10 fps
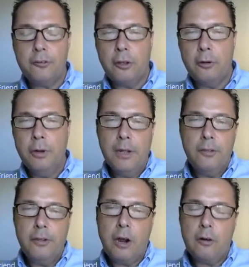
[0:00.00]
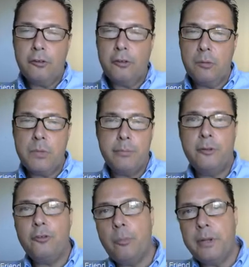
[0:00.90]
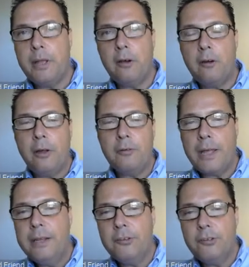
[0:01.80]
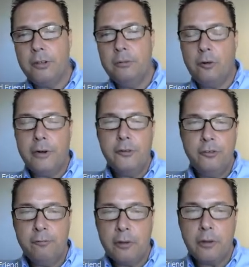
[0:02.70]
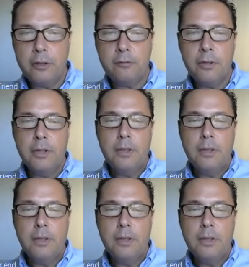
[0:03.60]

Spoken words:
So the RSI may be topping out around 80 or 85